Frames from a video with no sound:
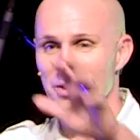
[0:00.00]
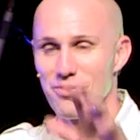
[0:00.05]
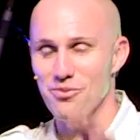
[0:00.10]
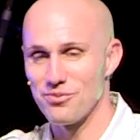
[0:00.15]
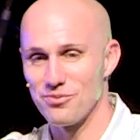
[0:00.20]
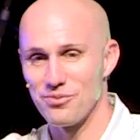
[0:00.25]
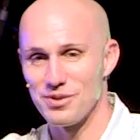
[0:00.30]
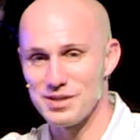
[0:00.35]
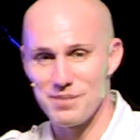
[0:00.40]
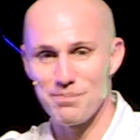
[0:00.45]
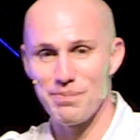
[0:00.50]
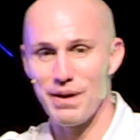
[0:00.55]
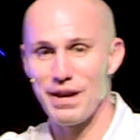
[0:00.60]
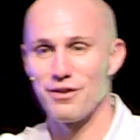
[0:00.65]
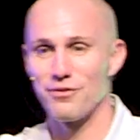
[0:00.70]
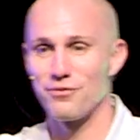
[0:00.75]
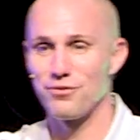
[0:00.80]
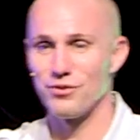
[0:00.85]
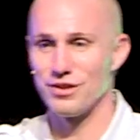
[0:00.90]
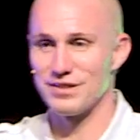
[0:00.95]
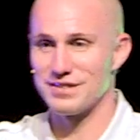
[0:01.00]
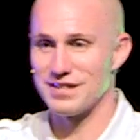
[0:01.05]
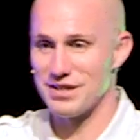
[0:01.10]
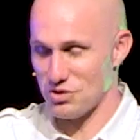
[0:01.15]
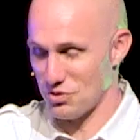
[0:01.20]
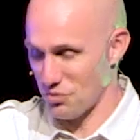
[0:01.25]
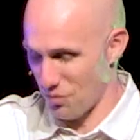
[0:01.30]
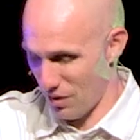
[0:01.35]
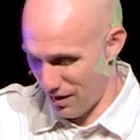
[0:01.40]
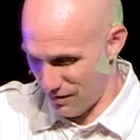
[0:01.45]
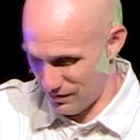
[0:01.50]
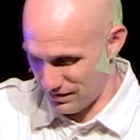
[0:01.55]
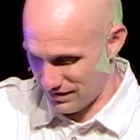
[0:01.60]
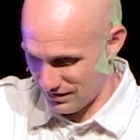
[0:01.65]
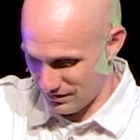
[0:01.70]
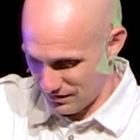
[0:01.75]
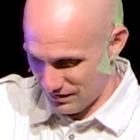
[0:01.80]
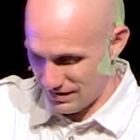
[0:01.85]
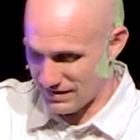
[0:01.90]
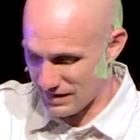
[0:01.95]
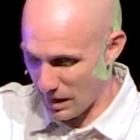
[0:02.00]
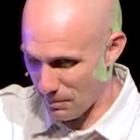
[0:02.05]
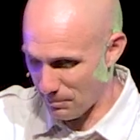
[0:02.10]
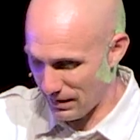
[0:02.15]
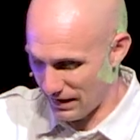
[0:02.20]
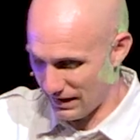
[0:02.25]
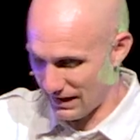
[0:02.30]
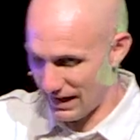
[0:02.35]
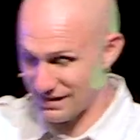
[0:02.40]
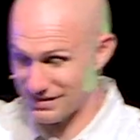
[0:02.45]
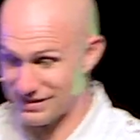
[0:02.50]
I wasn't paying fully attention to where I was stepping, and